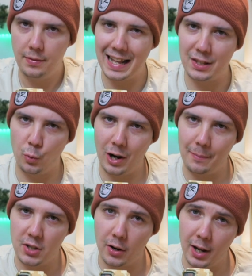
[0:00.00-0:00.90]
That's what
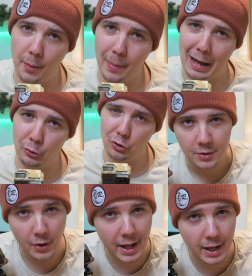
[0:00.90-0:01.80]
I'm talking about.
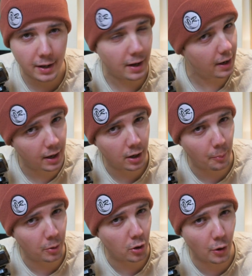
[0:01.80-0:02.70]
So I need a
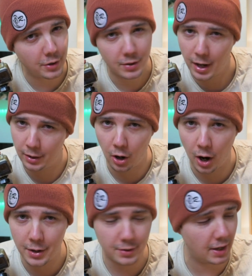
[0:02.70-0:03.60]
couple coins and
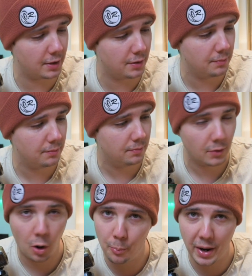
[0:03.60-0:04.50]
cards, and
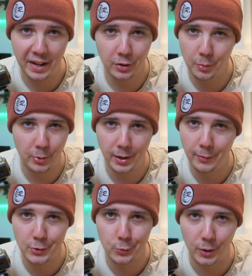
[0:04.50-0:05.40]
compared to the
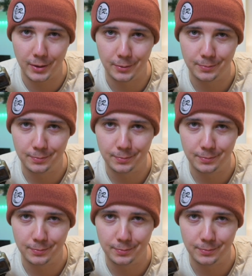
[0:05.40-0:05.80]
previous one.